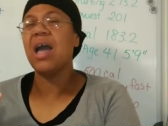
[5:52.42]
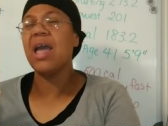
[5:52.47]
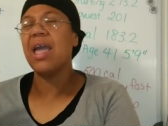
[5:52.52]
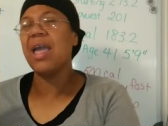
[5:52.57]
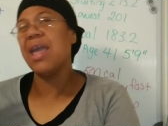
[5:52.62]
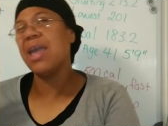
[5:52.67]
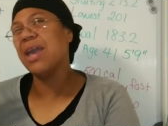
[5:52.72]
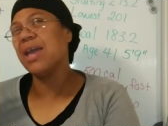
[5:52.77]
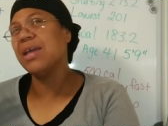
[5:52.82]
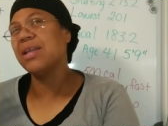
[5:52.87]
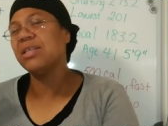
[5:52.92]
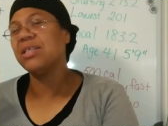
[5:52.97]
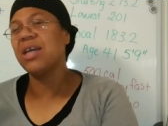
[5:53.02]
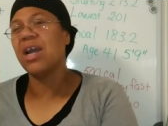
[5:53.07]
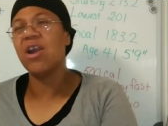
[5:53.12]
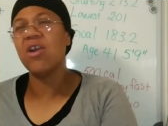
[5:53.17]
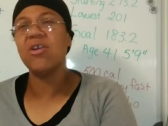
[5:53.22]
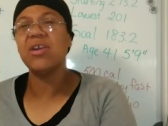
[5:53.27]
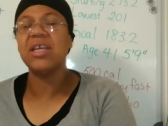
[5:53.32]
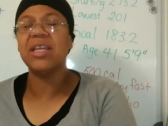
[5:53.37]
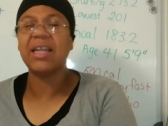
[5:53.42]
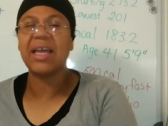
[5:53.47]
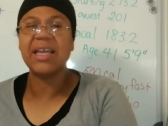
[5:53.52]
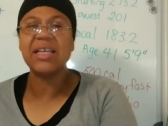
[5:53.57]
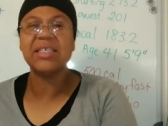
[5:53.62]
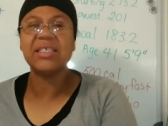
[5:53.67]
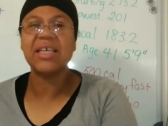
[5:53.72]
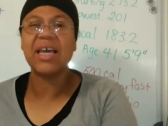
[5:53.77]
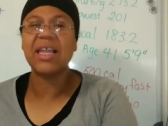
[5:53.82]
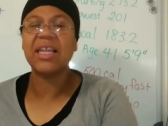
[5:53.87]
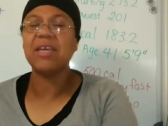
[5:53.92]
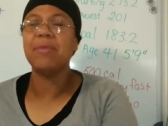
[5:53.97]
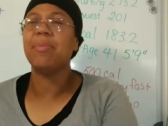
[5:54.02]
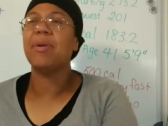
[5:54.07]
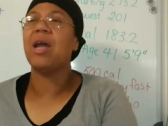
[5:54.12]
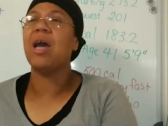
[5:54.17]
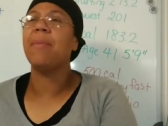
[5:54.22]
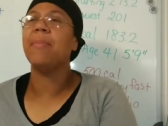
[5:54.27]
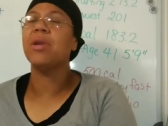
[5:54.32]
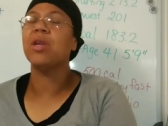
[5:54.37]
And I already like salad,
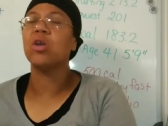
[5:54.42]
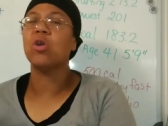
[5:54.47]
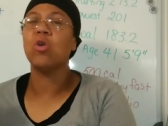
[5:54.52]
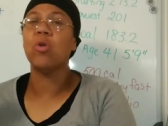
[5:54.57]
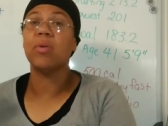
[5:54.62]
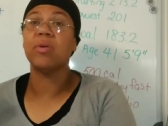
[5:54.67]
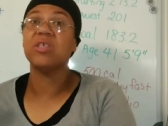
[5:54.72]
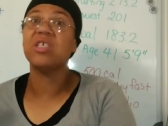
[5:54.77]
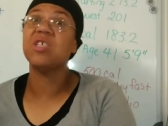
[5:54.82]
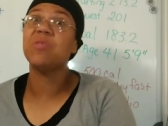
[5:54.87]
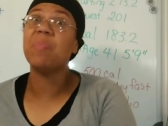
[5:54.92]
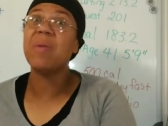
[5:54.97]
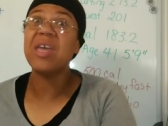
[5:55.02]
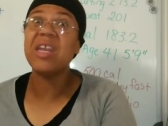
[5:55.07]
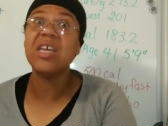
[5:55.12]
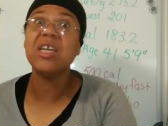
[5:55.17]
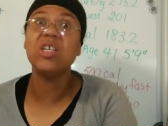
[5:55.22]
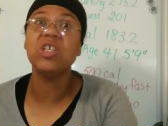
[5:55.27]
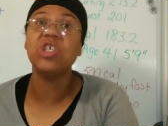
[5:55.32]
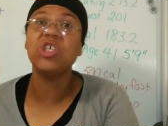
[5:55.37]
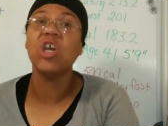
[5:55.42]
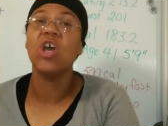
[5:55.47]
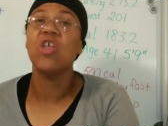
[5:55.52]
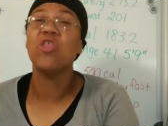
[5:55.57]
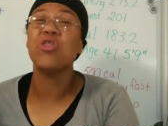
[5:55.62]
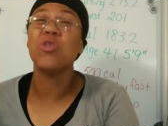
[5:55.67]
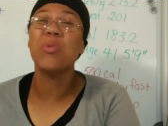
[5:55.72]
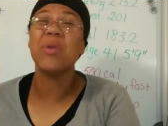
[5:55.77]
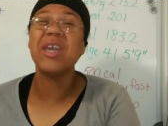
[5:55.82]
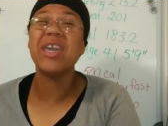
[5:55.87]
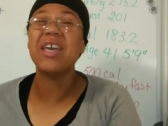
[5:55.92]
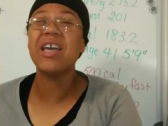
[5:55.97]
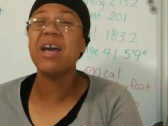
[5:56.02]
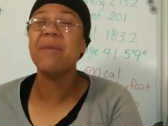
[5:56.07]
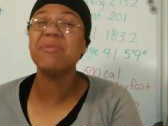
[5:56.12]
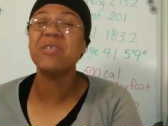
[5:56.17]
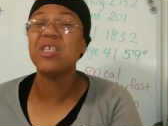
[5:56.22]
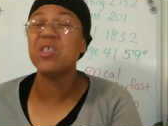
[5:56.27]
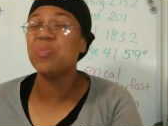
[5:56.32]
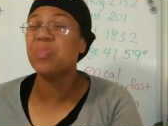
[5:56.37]
but I'm going to incorporate spinach. Three
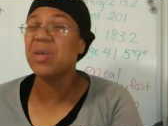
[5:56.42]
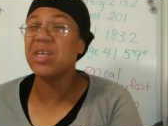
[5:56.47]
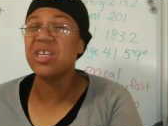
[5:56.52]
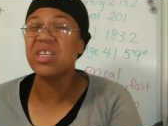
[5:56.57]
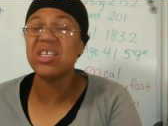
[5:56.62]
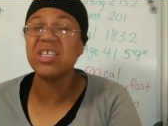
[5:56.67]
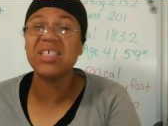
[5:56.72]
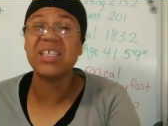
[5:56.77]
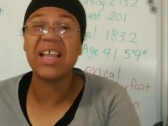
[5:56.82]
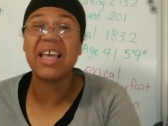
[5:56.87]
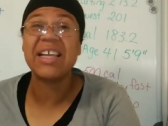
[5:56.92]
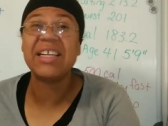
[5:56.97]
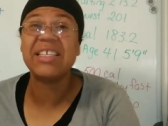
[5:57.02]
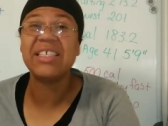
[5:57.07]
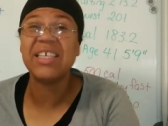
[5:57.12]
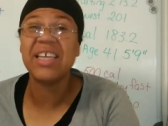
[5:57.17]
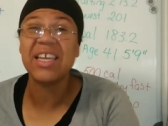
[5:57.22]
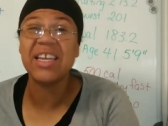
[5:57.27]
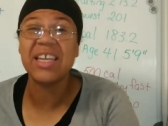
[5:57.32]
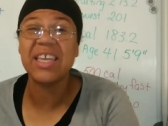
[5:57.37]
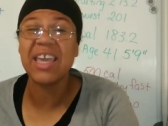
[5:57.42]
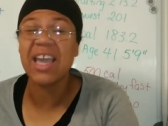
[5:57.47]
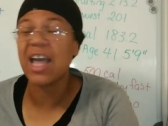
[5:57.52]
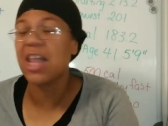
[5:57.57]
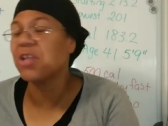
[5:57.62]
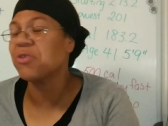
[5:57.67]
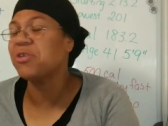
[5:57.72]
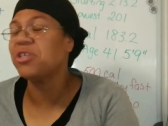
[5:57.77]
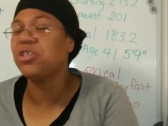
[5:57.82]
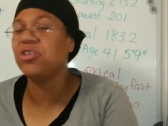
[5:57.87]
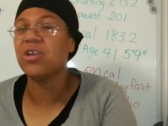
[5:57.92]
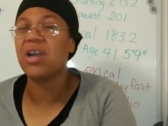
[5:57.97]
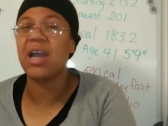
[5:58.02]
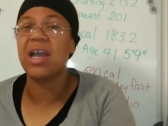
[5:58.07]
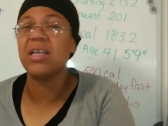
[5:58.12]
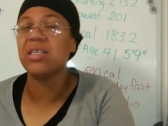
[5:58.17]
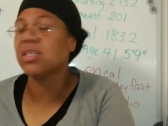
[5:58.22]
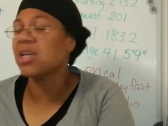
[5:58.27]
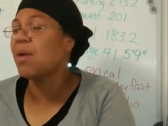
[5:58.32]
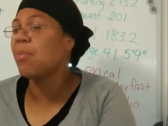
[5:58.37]
cups of spinach is like 10 calories, you
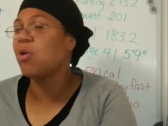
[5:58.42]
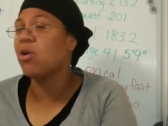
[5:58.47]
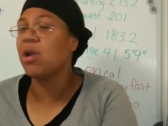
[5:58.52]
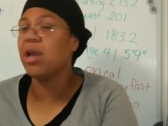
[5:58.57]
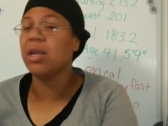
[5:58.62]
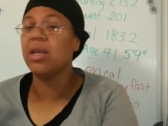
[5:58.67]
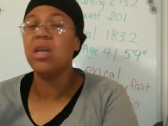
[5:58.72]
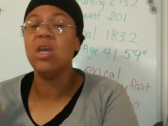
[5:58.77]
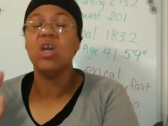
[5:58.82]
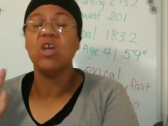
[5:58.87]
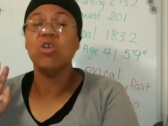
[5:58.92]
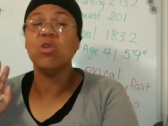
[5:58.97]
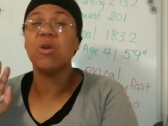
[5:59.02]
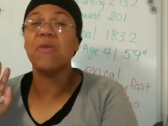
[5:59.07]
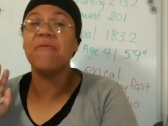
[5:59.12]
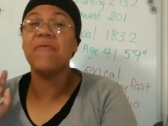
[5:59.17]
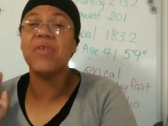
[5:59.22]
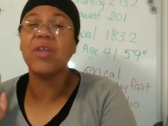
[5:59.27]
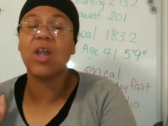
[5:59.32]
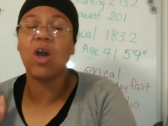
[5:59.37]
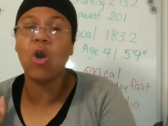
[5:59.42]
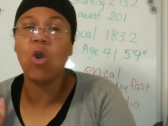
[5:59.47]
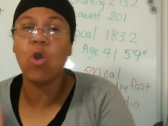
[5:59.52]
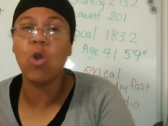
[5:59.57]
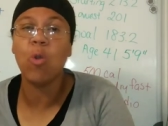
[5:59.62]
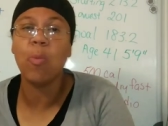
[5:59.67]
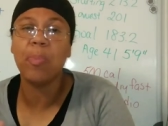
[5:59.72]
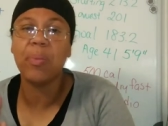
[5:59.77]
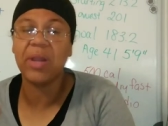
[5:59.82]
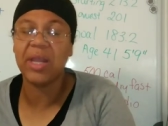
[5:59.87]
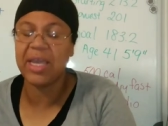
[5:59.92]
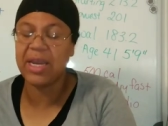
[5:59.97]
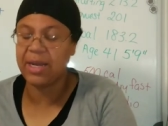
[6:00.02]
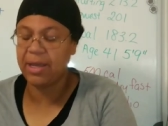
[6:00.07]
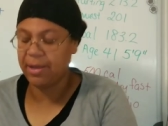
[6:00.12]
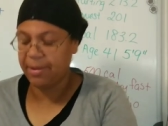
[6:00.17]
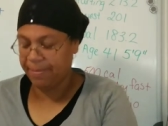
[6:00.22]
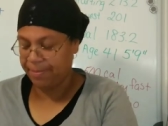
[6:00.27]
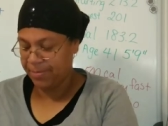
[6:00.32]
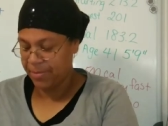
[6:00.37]
guys. Come on. You could fill a whole plate
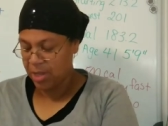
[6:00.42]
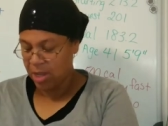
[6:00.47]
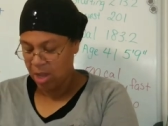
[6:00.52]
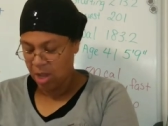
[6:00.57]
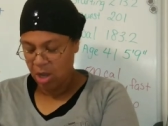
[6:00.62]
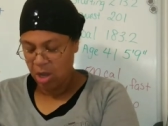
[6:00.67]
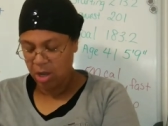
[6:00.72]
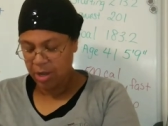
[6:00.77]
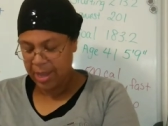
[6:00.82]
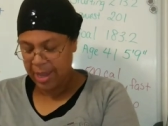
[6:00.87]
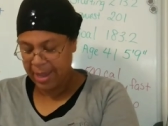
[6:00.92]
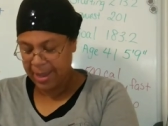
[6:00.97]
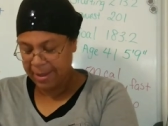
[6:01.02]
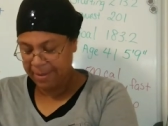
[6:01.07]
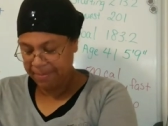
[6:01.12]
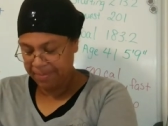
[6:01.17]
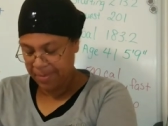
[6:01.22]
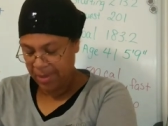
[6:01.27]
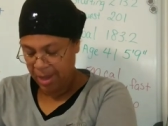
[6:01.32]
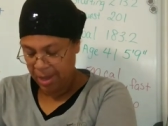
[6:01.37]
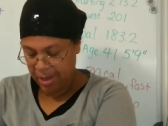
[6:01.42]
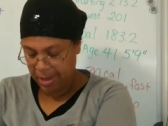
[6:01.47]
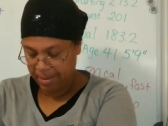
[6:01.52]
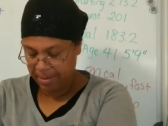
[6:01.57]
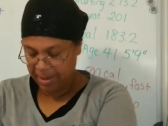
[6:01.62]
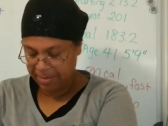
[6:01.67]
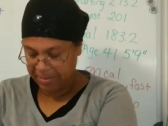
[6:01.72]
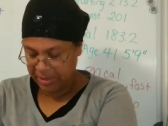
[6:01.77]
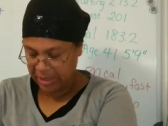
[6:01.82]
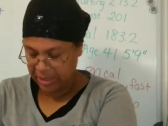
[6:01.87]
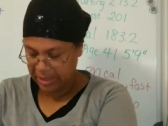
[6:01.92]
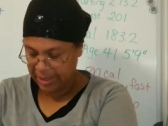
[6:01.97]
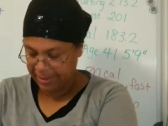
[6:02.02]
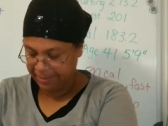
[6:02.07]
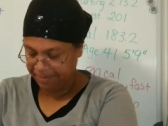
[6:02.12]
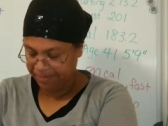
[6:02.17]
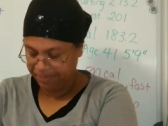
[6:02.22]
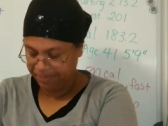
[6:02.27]
up. Okay. Um, let me see.